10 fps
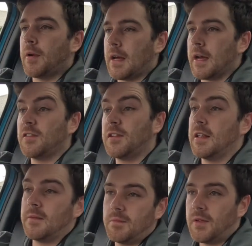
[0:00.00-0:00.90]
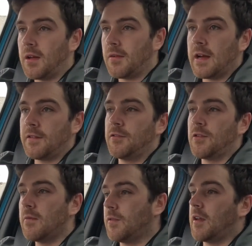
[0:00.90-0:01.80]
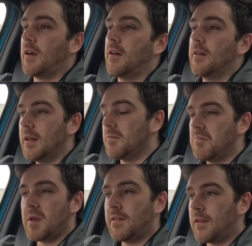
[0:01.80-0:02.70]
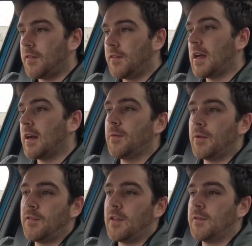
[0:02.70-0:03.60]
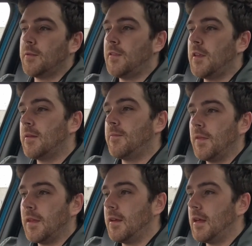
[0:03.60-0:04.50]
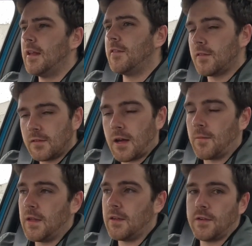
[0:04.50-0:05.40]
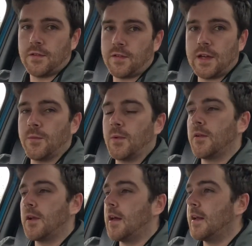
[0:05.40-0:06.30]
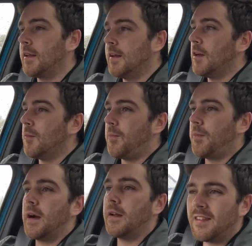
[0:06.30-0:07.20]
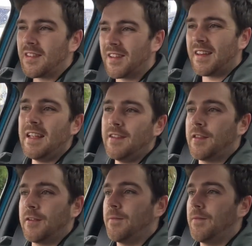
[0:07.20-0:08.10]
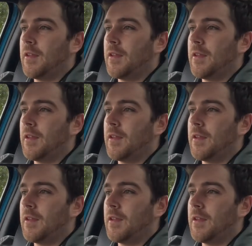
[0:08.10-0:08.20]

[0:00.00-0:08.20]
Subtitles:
but actually, as a driver's car, it does exactly what it says on the tin. It doesn't set the world alight, but it doesn't need to.